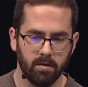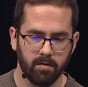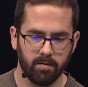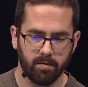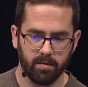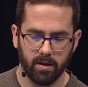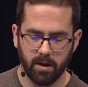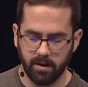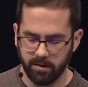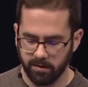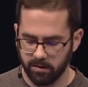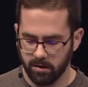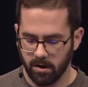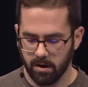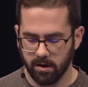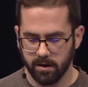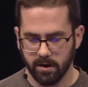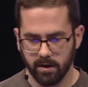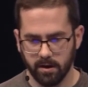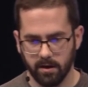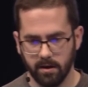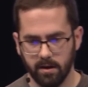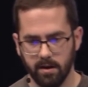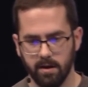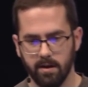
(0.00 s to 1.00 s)

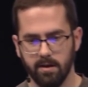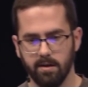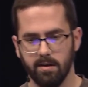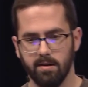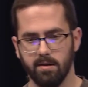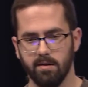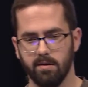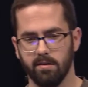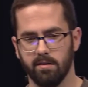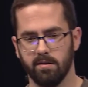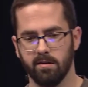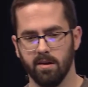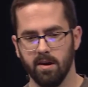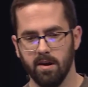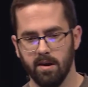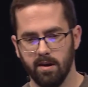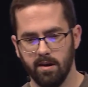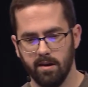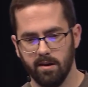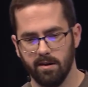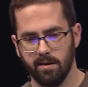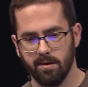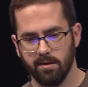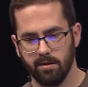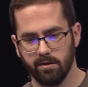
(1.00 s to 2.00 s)
FlashTalking is
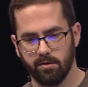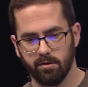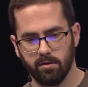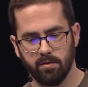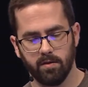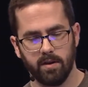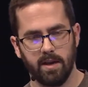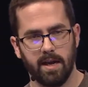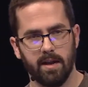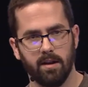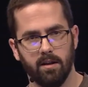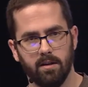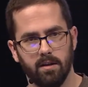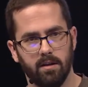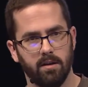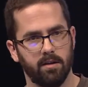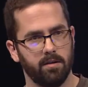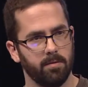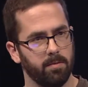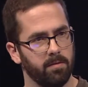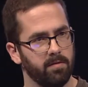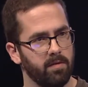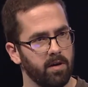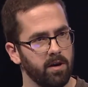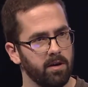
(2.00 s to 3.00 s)
sort of an
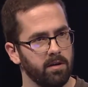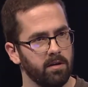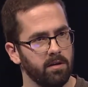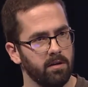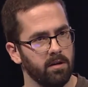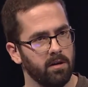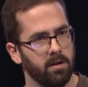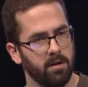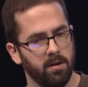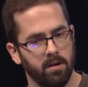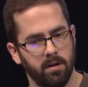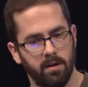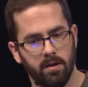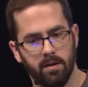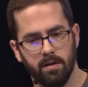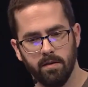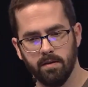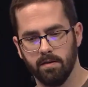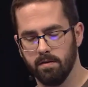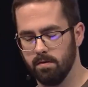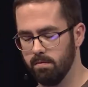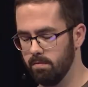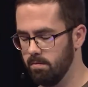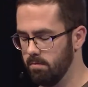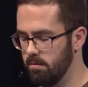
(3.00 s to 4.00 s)
analytics provider.
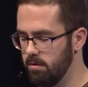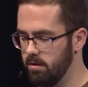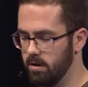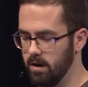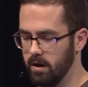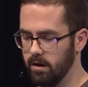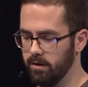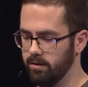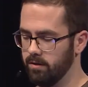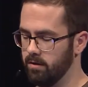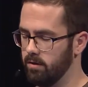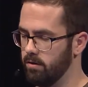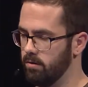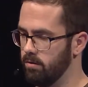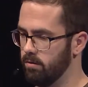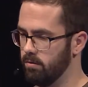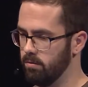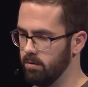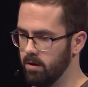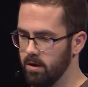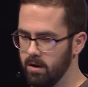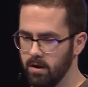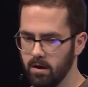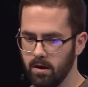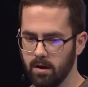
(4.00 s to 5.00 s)
They also do
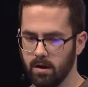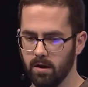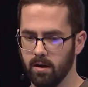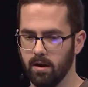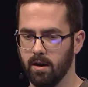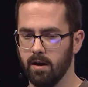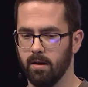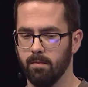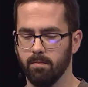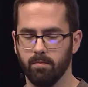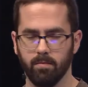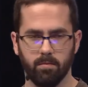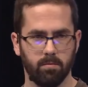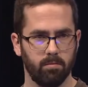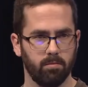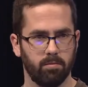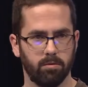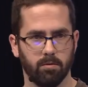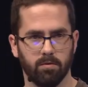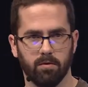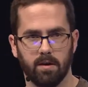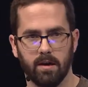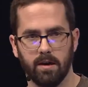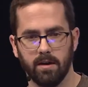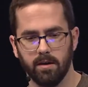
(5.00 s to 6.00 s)

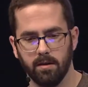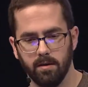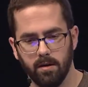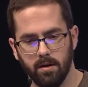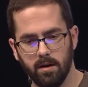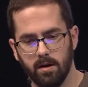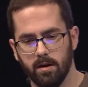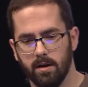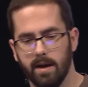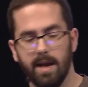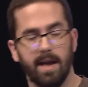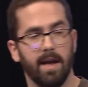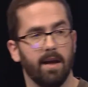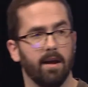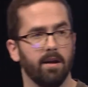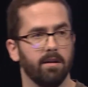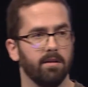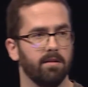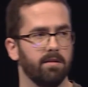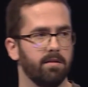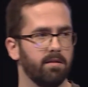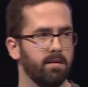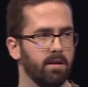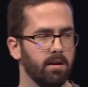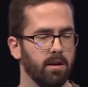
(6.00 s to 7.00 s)
provide
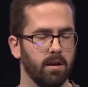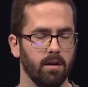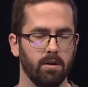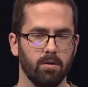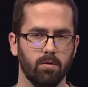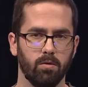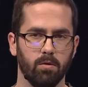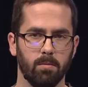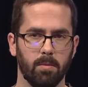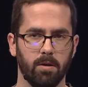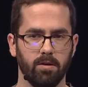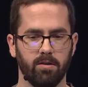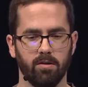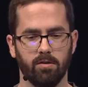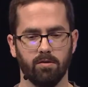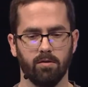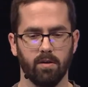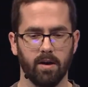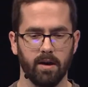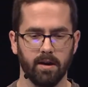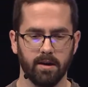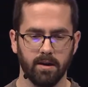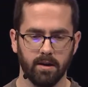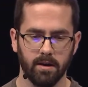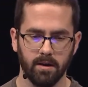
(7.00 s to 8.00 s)
ads, and they do a bunch of
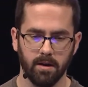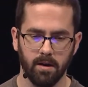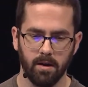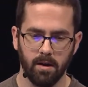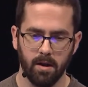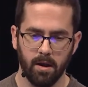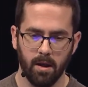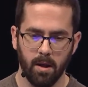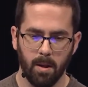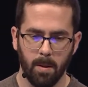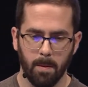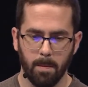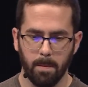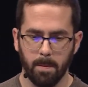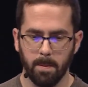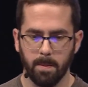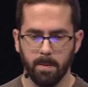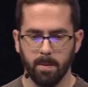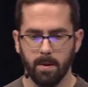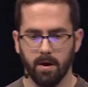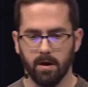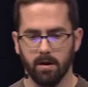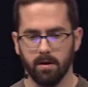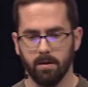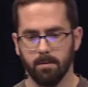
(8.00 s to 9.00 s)
tracking.
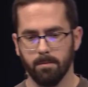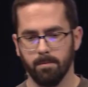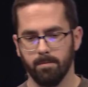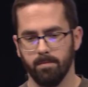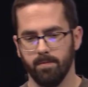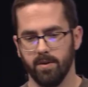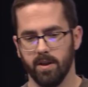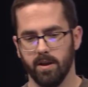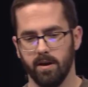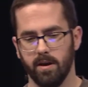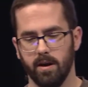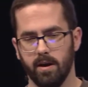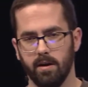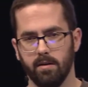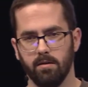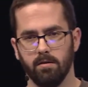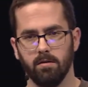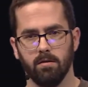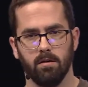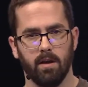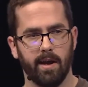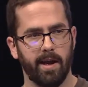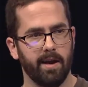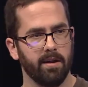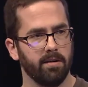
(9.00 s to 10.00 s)
And
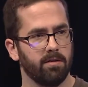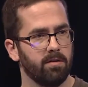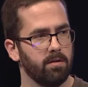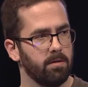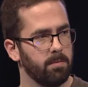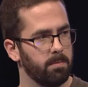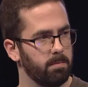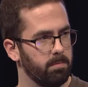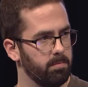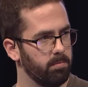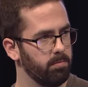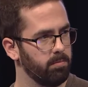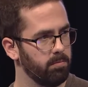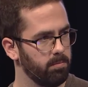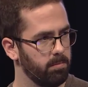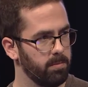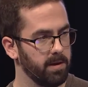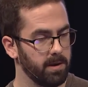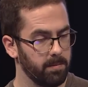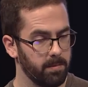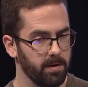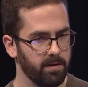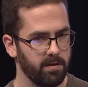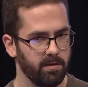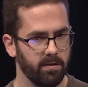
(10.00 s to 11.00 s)
ads are
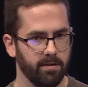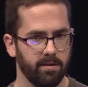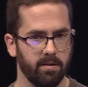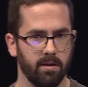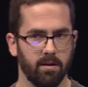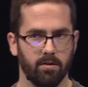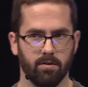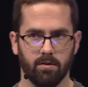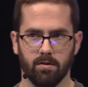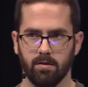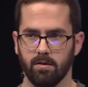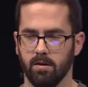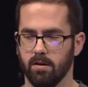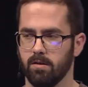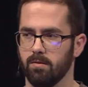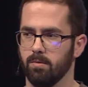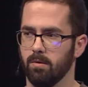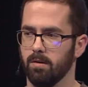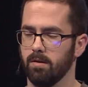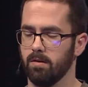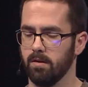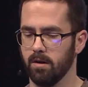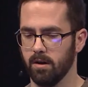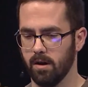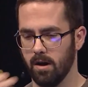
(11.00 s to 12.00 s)
big business. That's
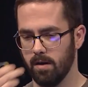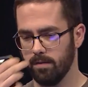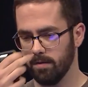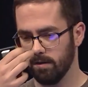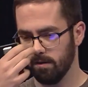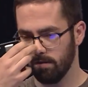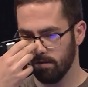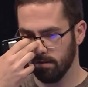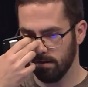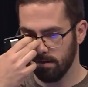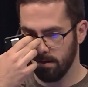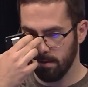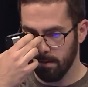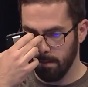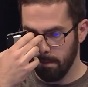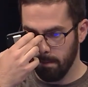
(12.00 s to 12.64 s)
one thing, obviously.